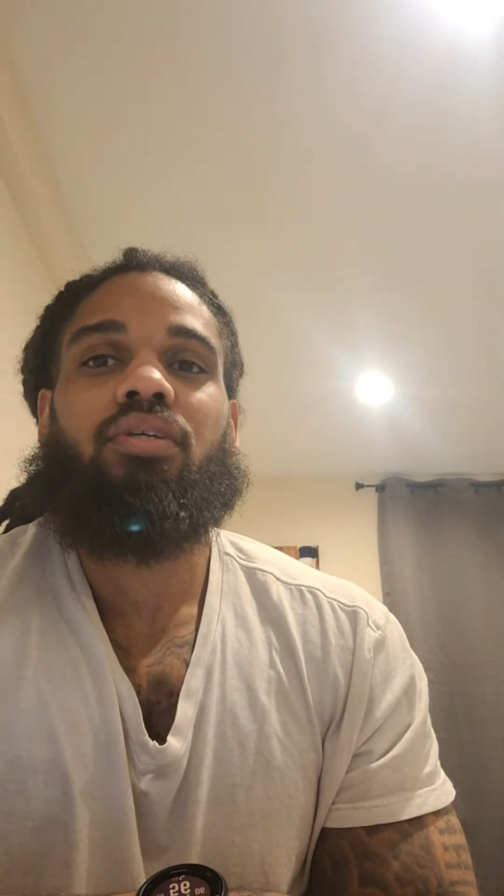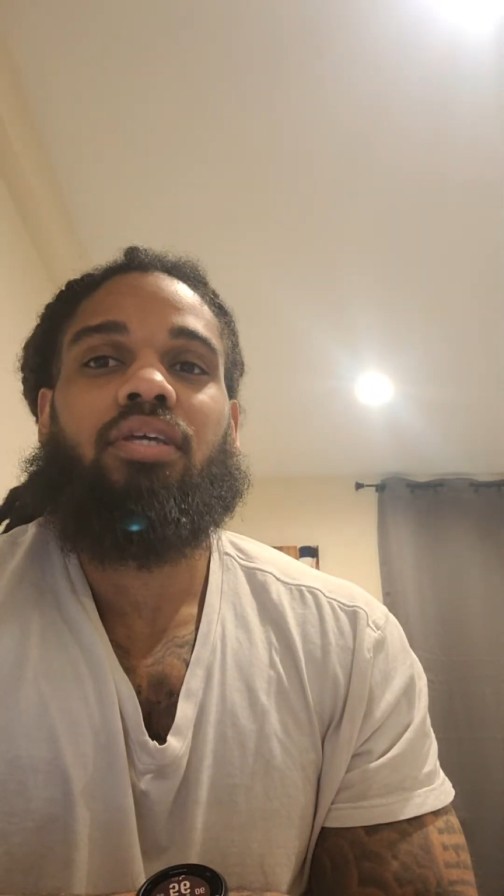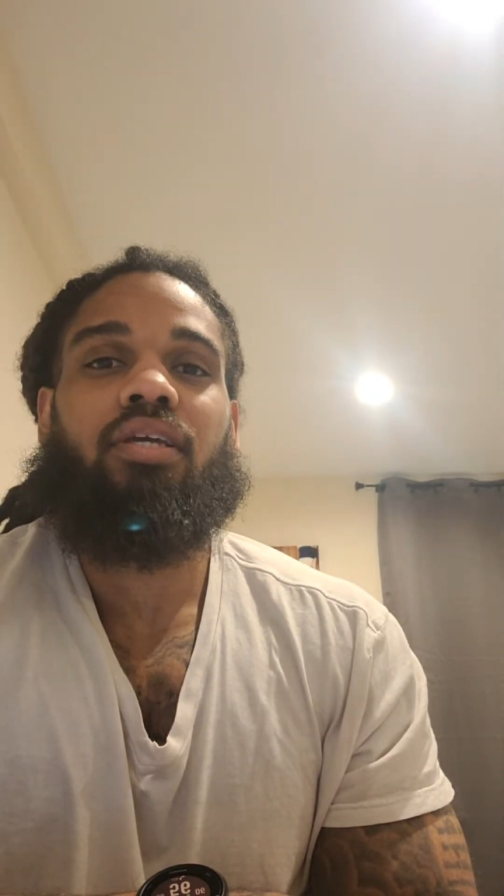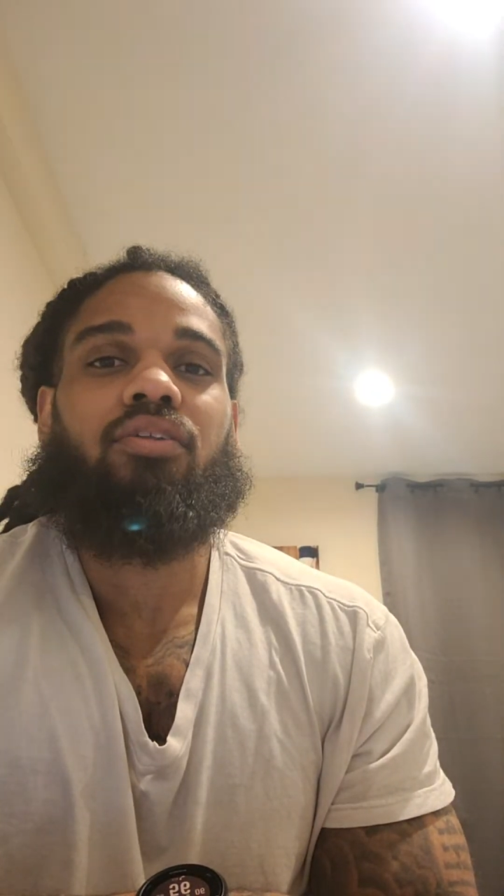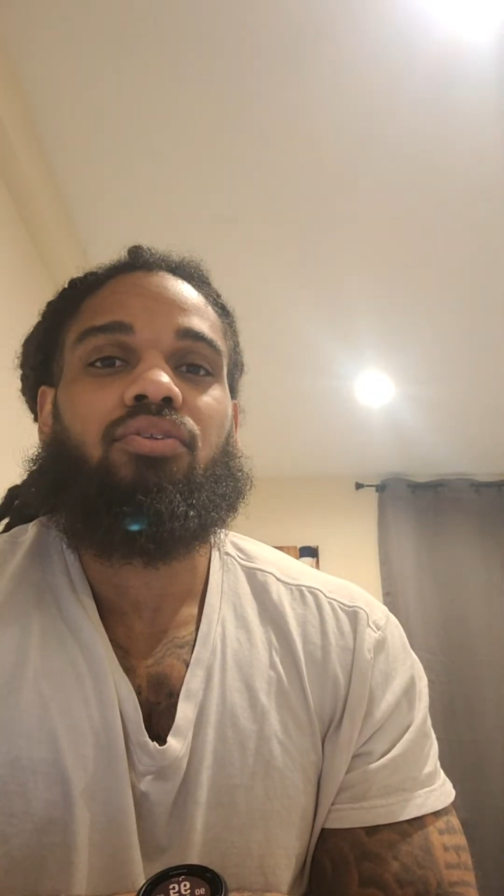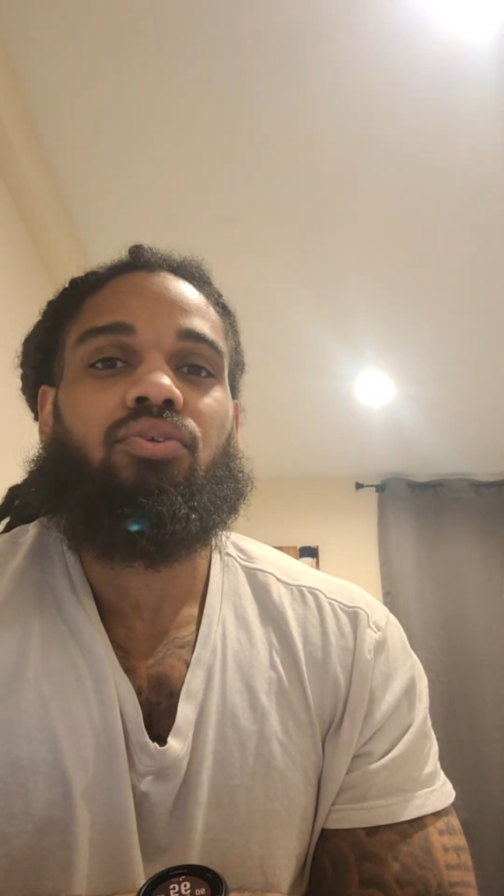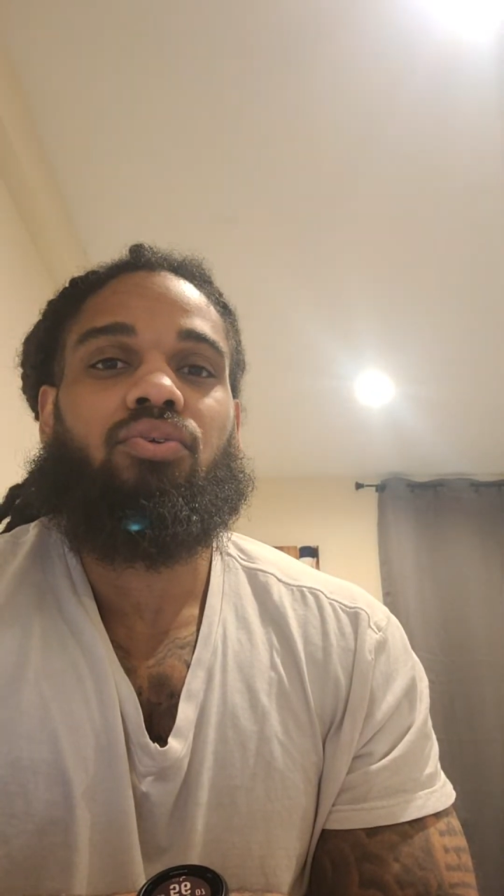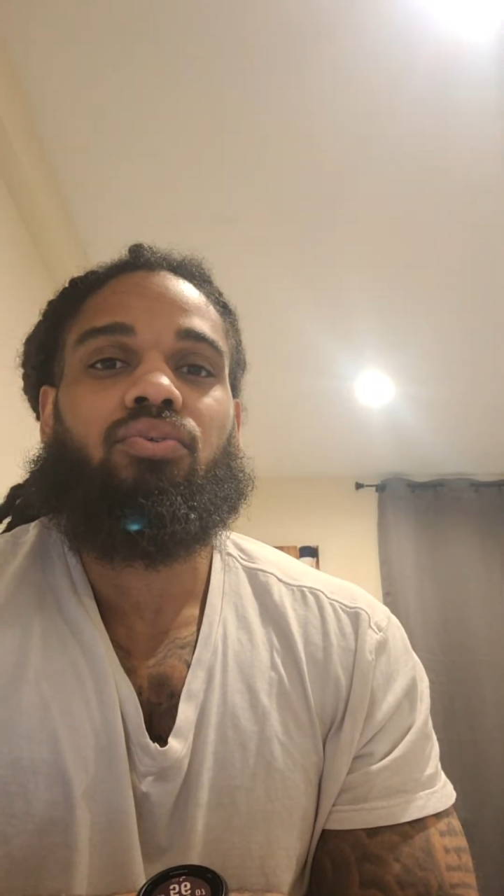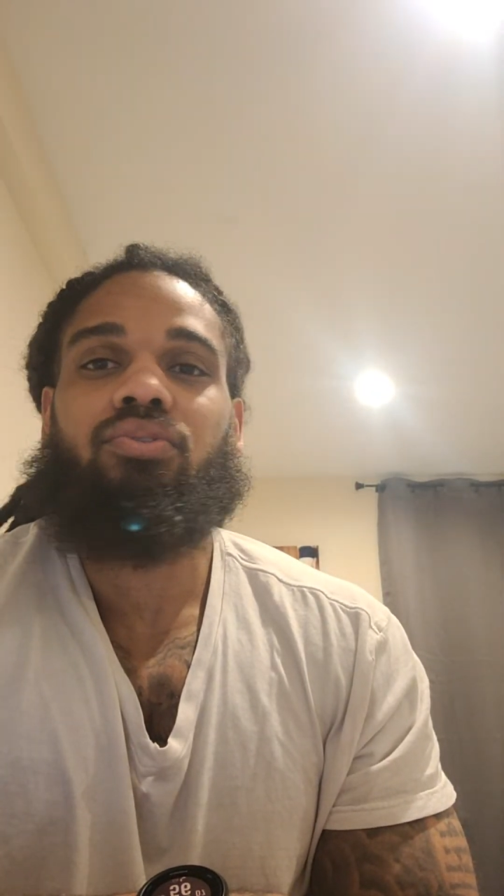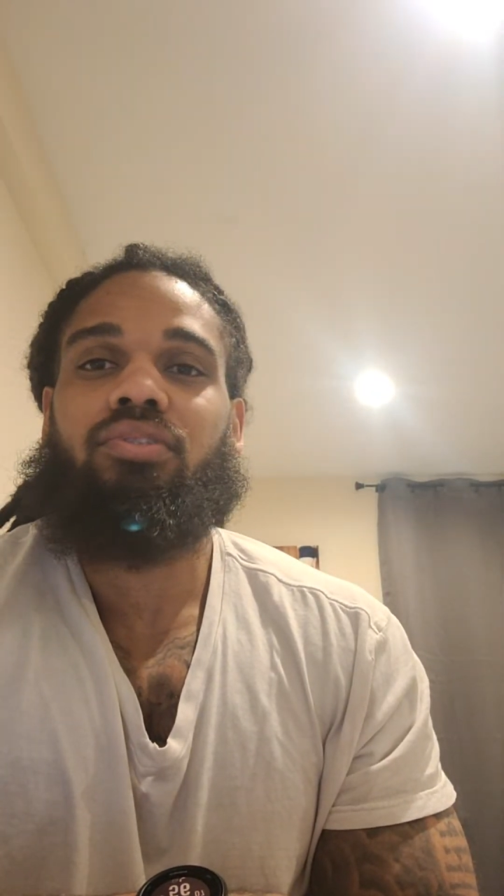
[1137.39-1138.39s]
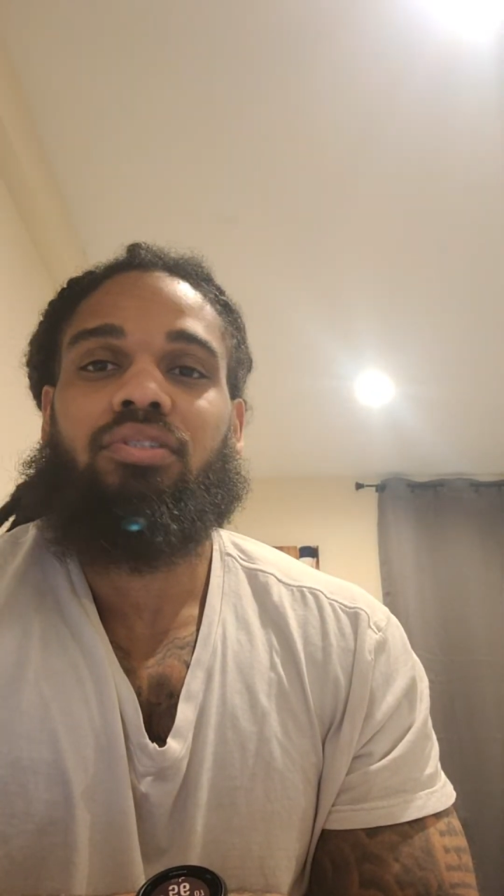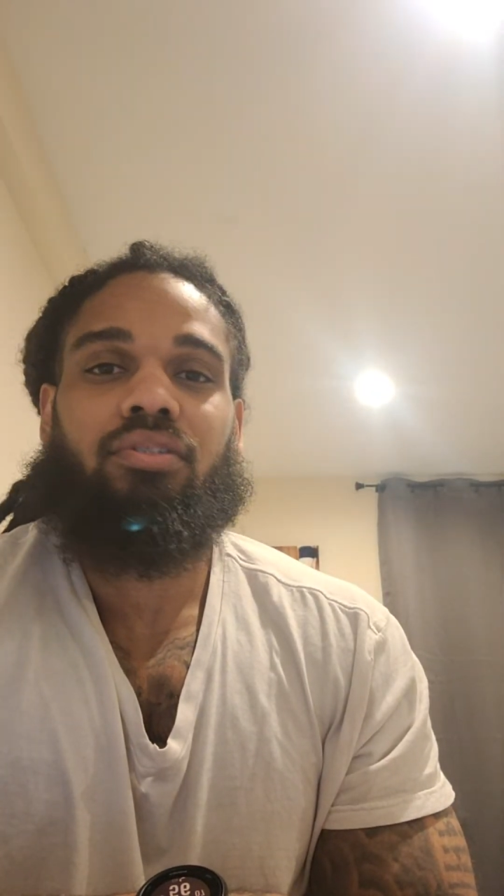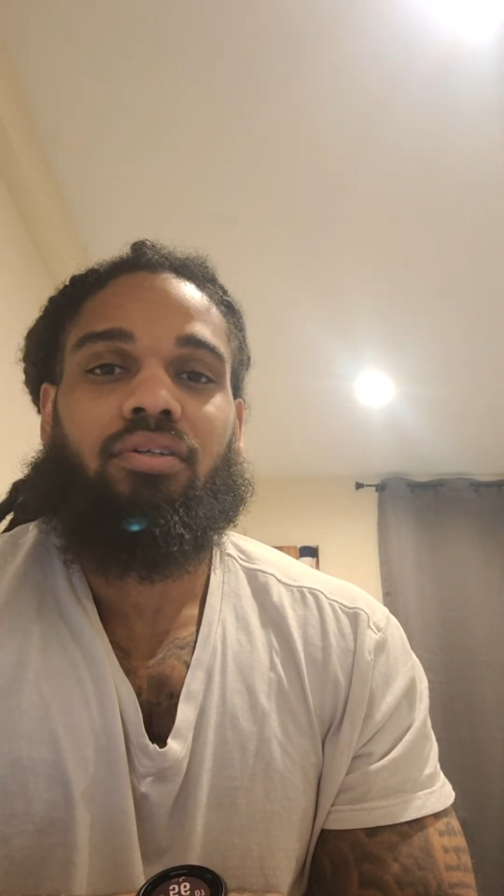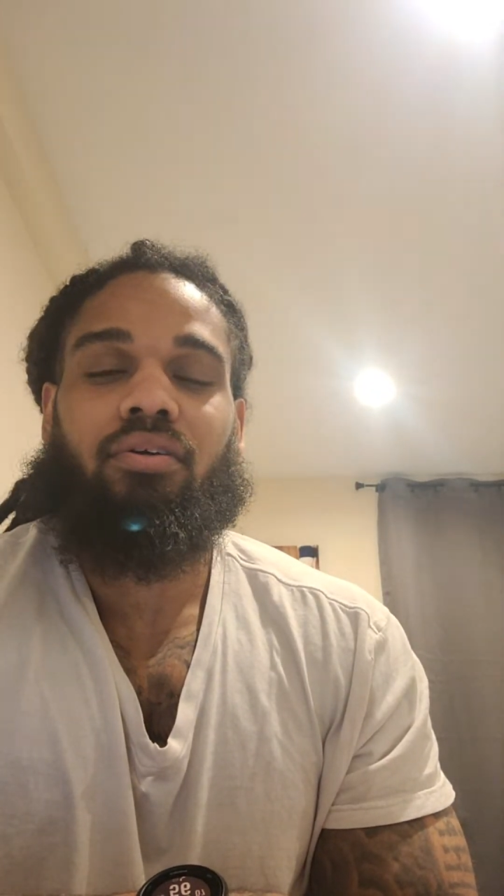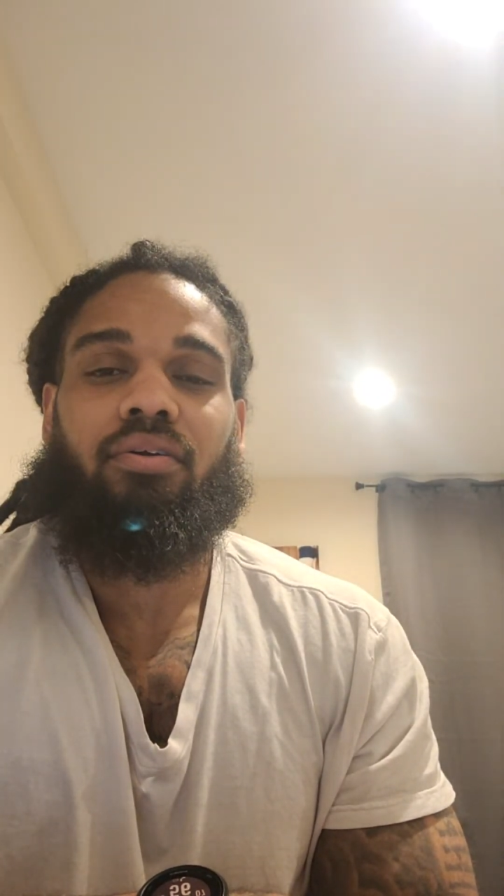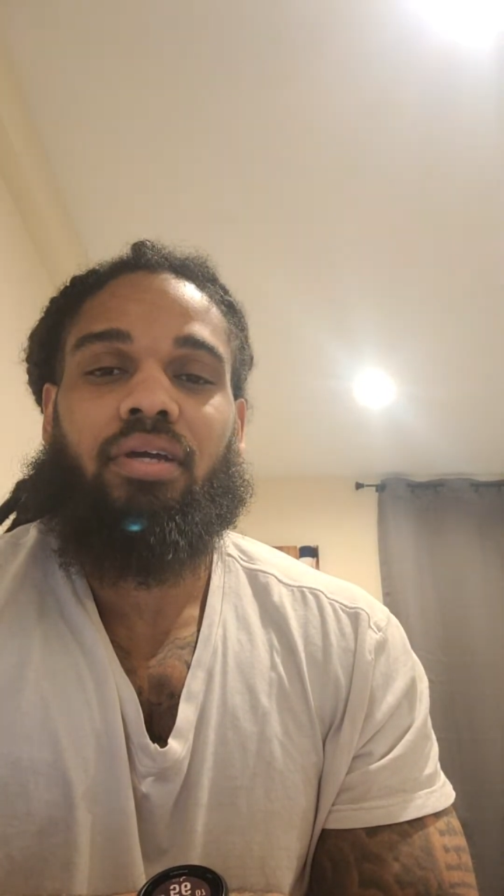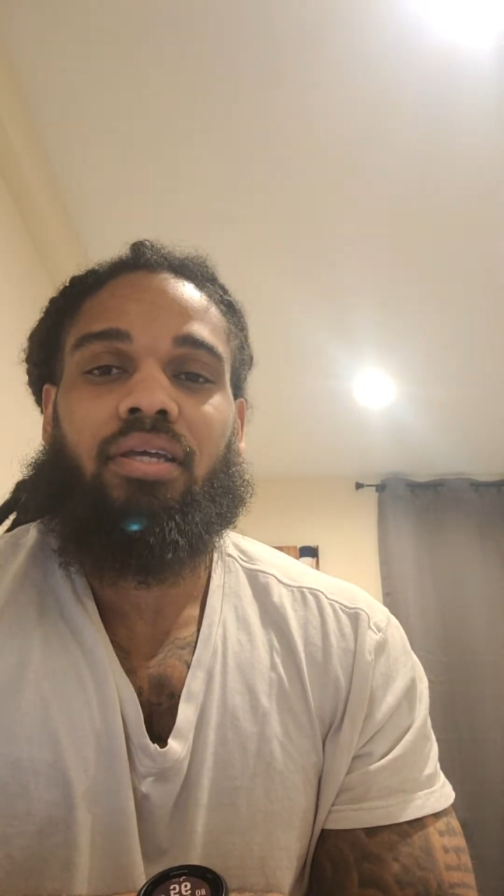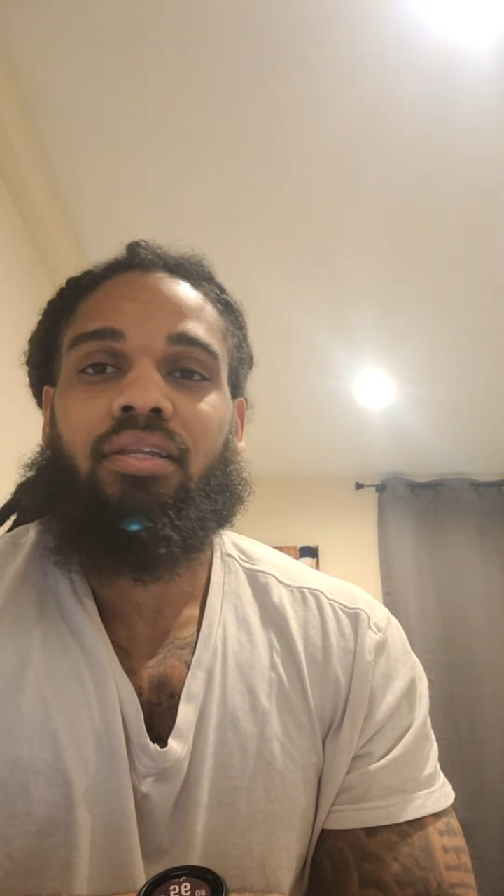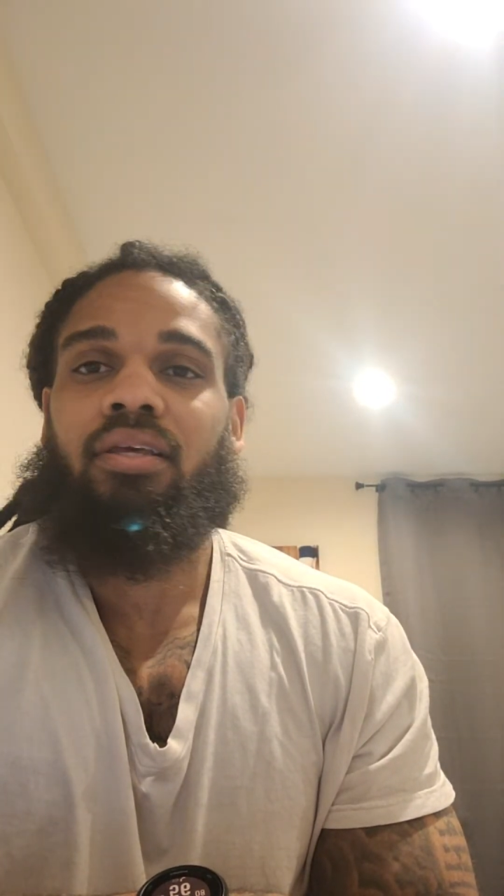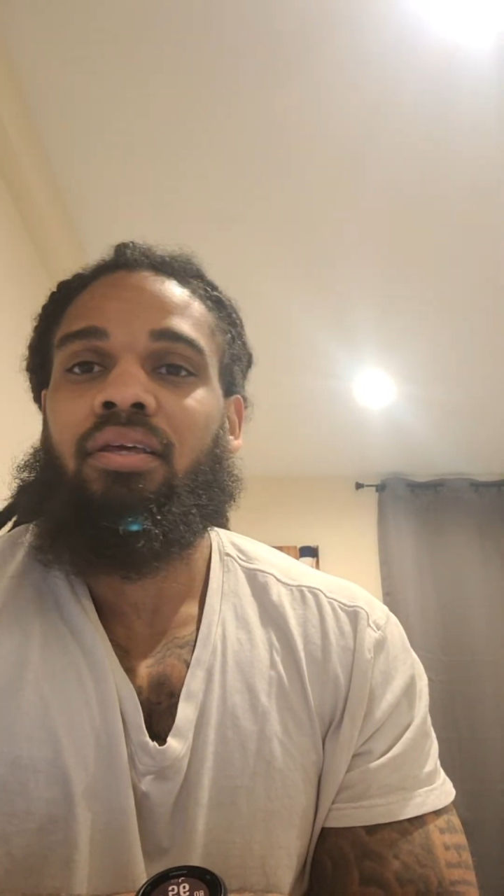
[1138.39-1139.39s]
can use. All right.